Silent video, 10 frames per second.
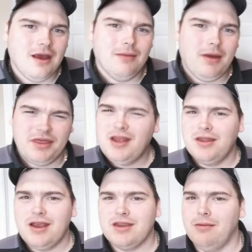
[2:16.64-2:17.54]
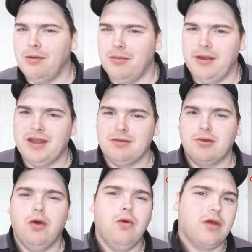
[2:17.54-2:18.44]
um, I think next time I'm gonna add
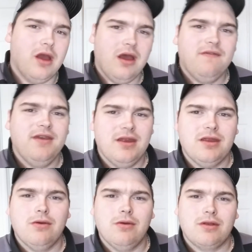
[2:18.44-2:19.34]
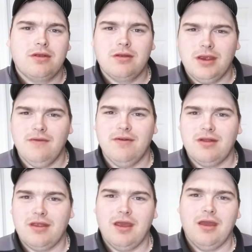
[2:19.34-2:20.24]
some cold coffee into it, give
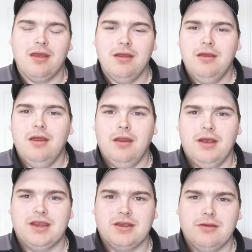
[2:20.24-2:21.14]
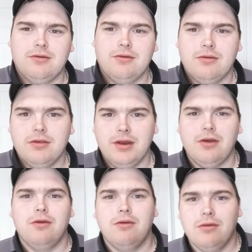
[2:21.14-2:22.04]
it uh, a nice little, you
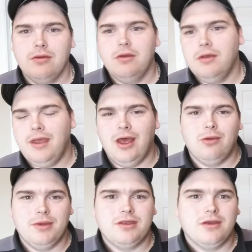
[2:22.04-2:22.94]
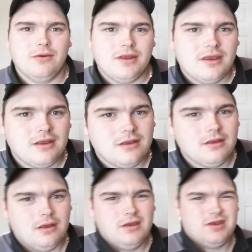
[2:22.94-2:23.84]
know, element to it.
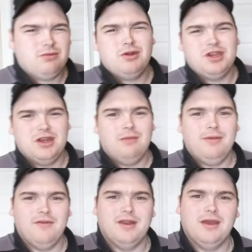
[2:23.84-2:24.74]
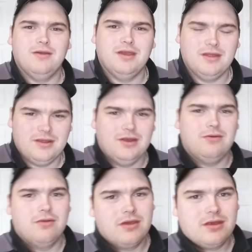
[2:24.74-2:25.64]
Switch it up every now and then. You
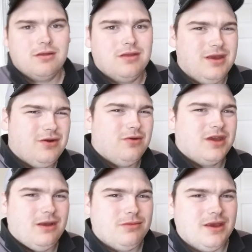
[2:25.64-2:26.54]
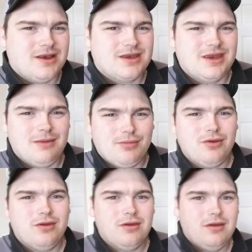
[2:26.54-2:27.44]
know, you don't want to keep things
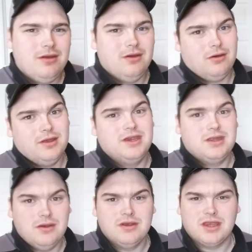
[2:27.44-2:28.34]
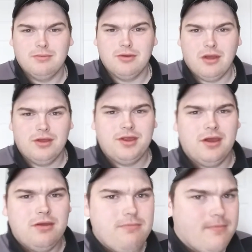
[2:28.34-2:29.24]
simple, or at least too simple all the
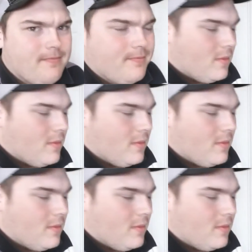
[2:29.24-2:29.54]
time.